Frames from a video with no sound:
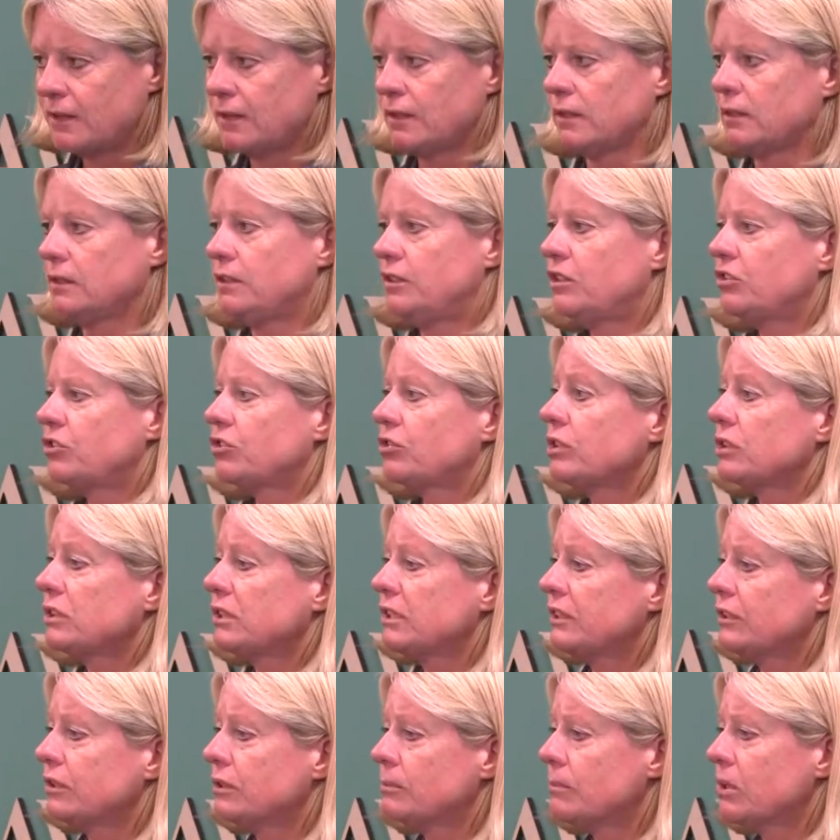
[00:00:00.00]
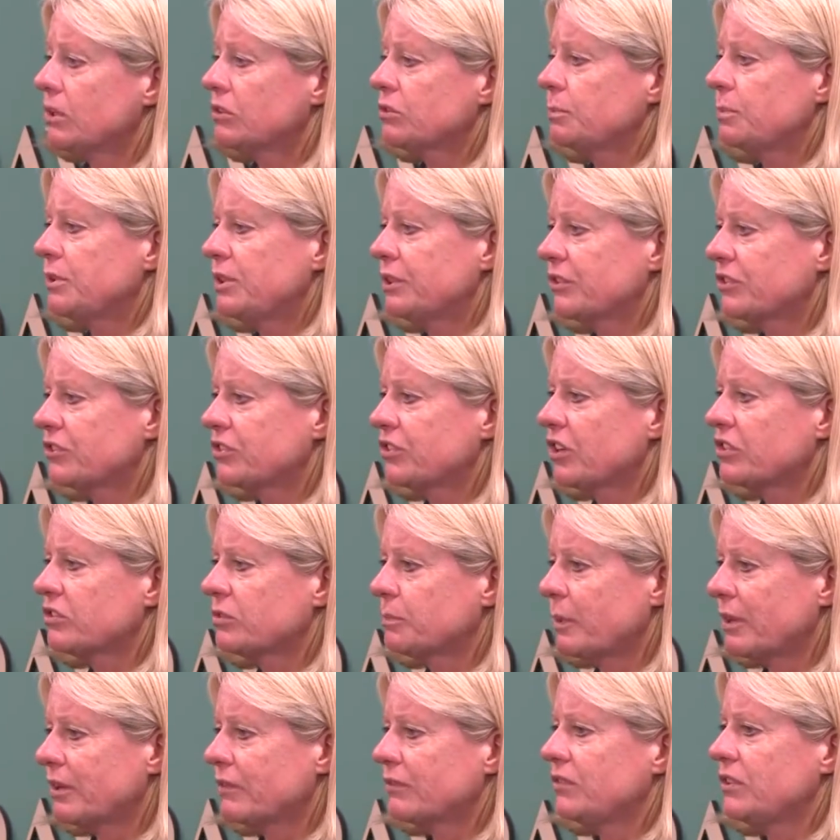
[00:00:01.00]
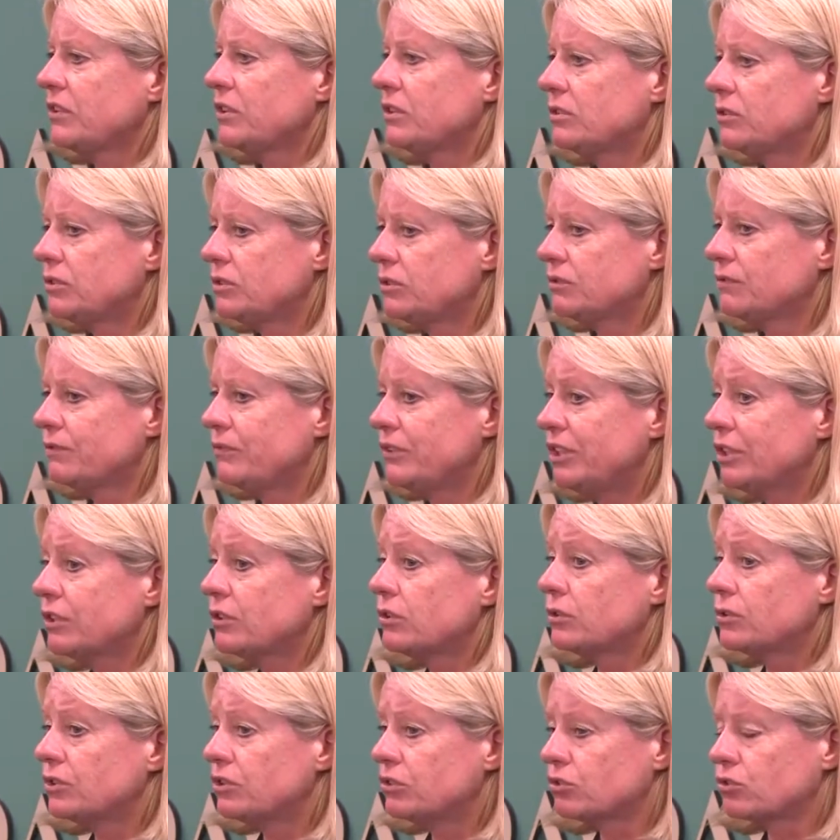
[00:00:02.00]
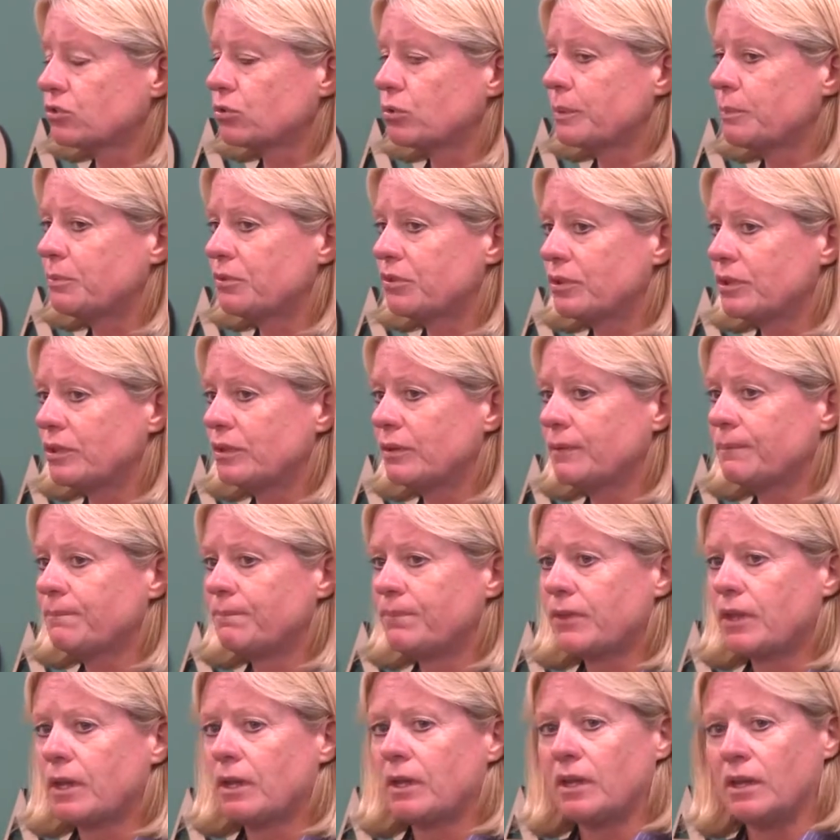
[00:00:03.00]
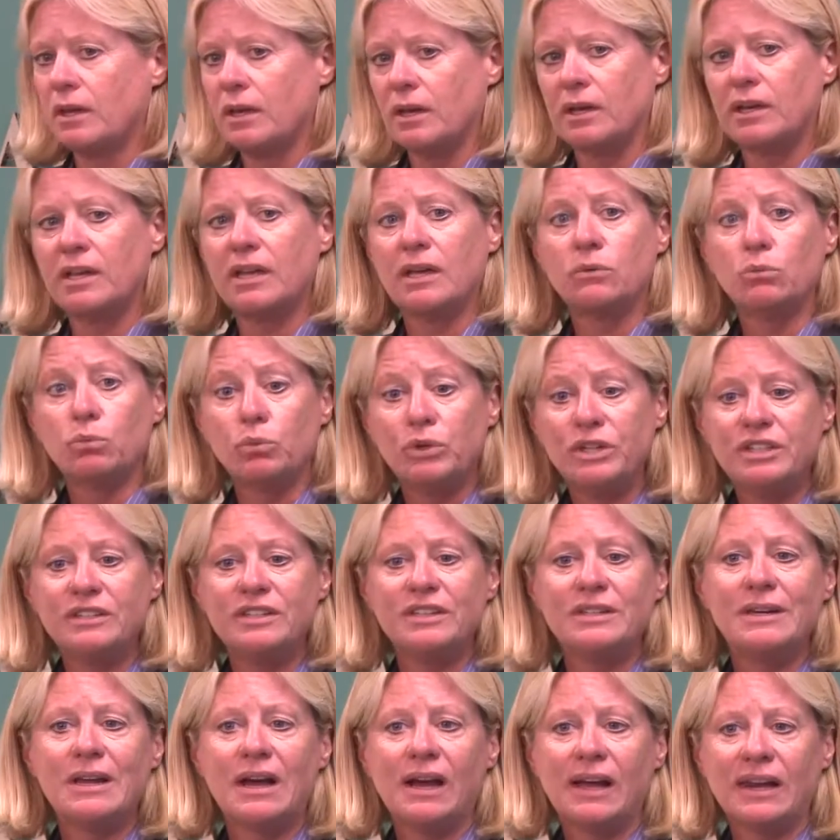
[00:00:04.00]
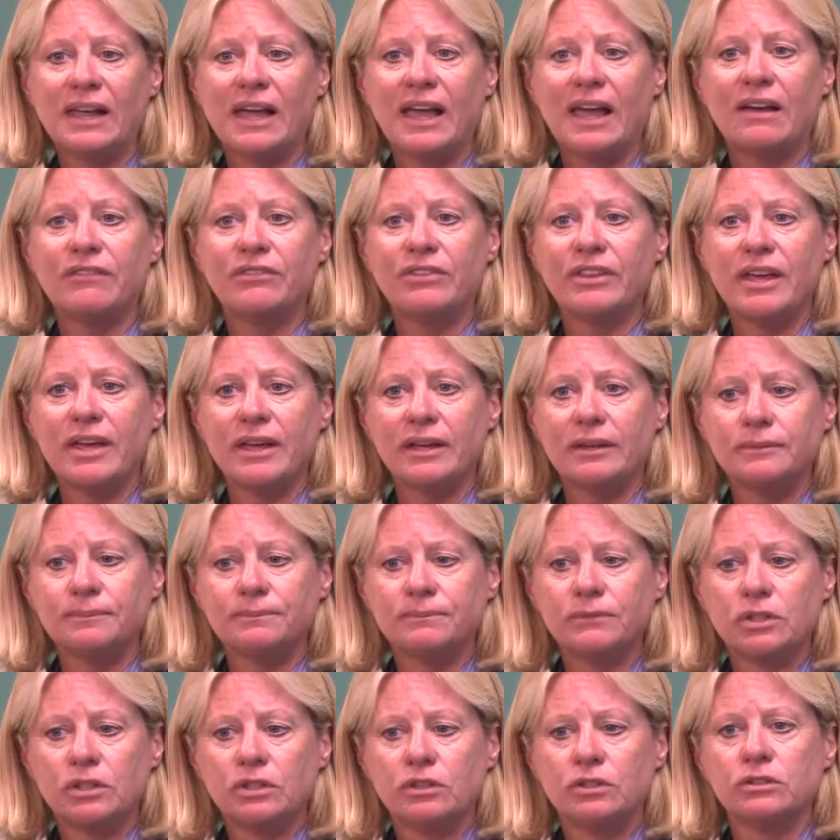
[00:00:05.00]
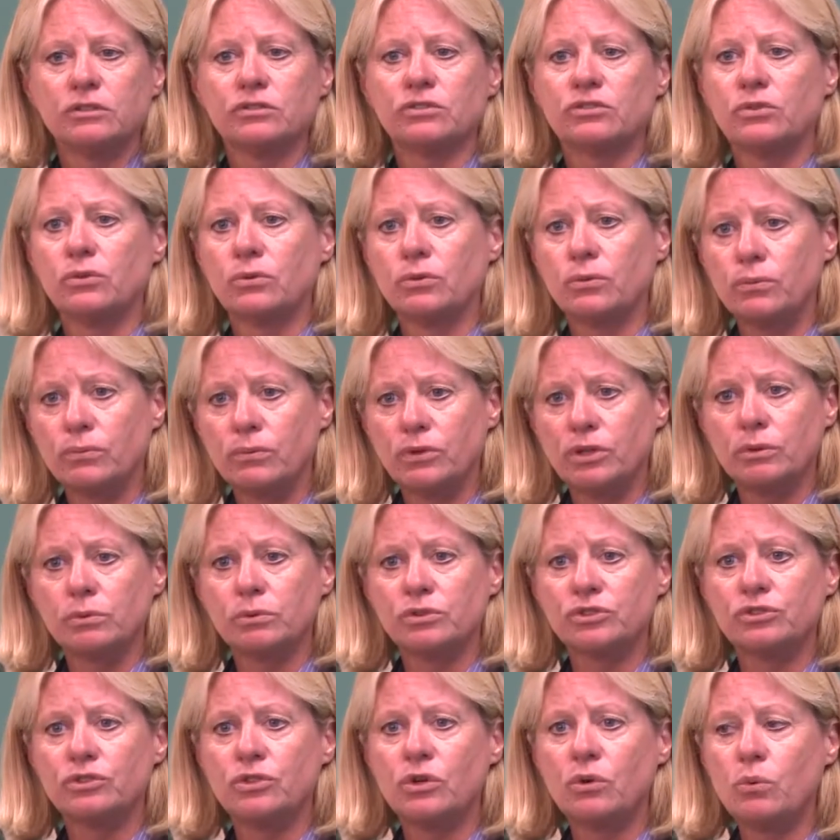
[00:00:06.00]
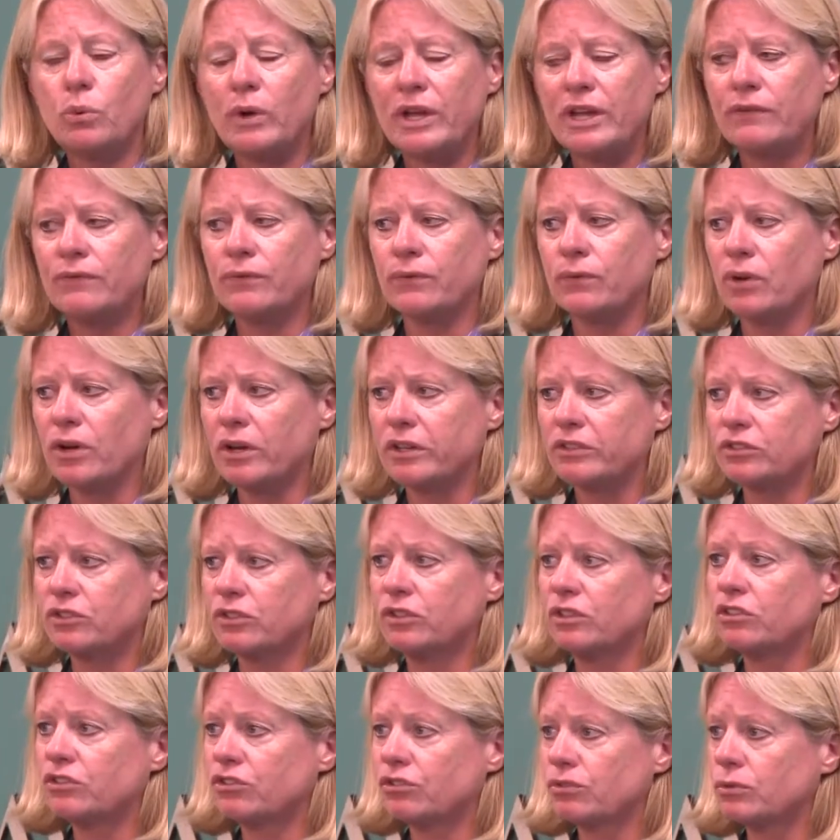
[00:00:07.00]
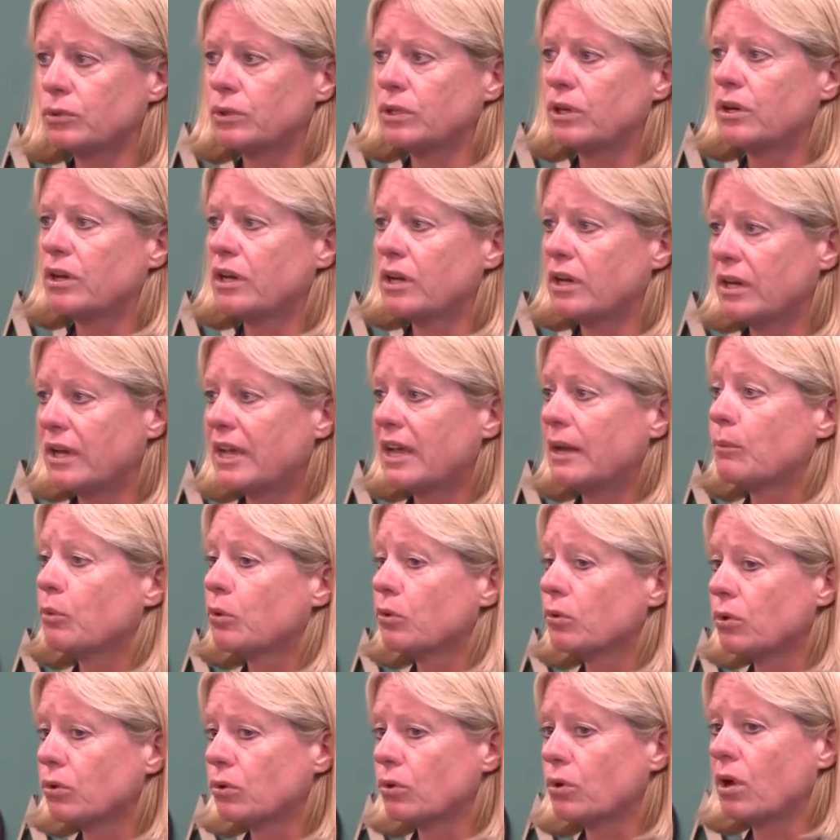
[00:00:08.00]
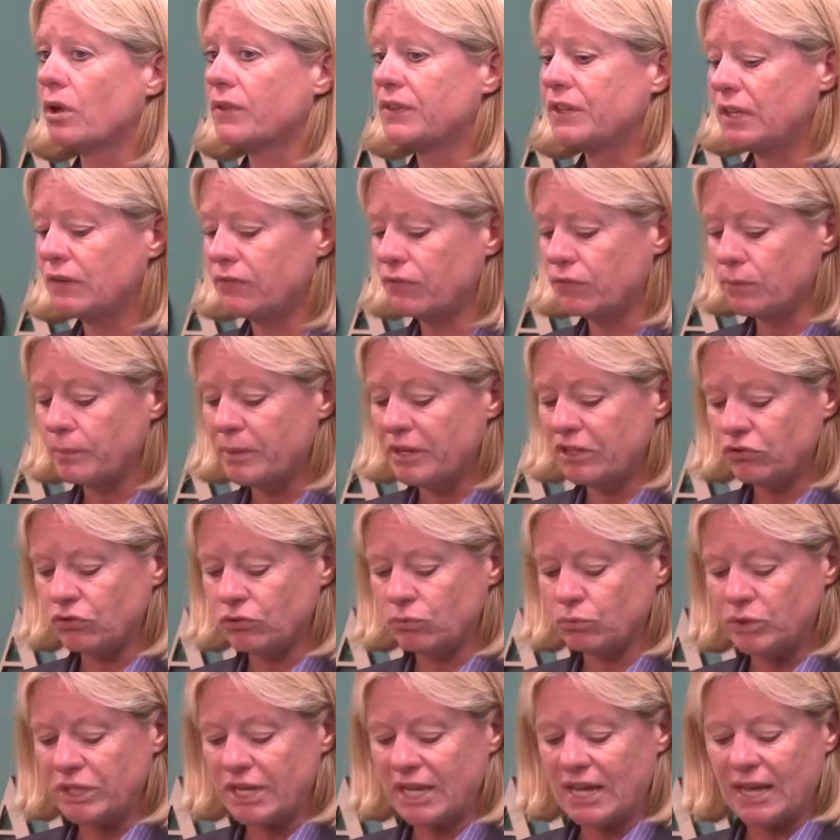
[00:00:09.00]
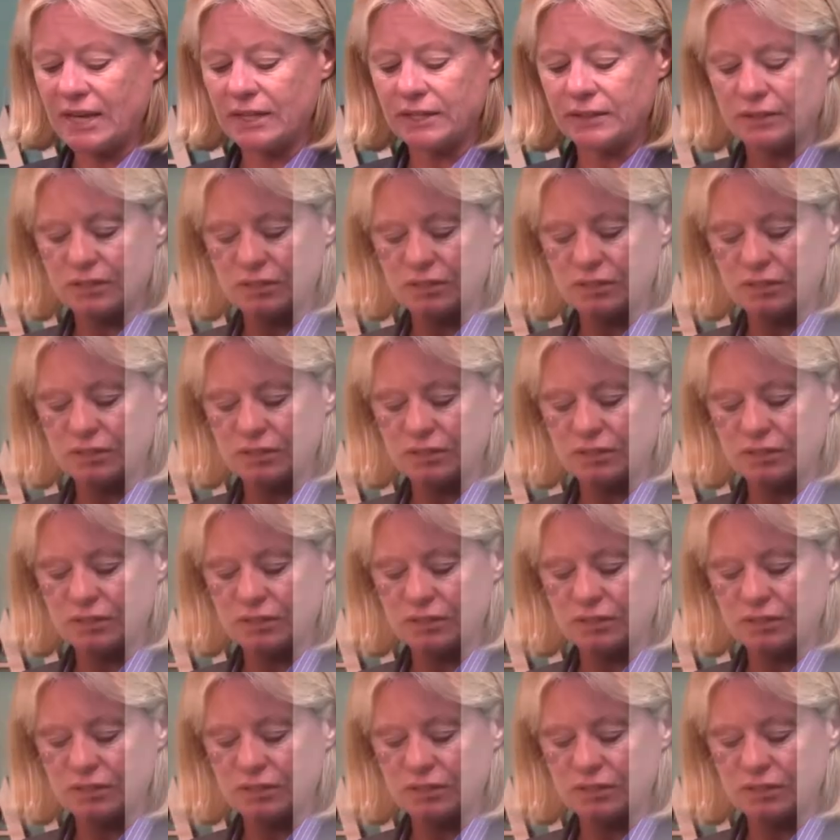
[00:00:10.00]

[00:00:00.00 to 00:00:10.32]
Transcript: Additionally, there must be a suspect vehicle description. Again, we did not have that. So there was no way for us to issue an uh, Amber Alert on the information we had at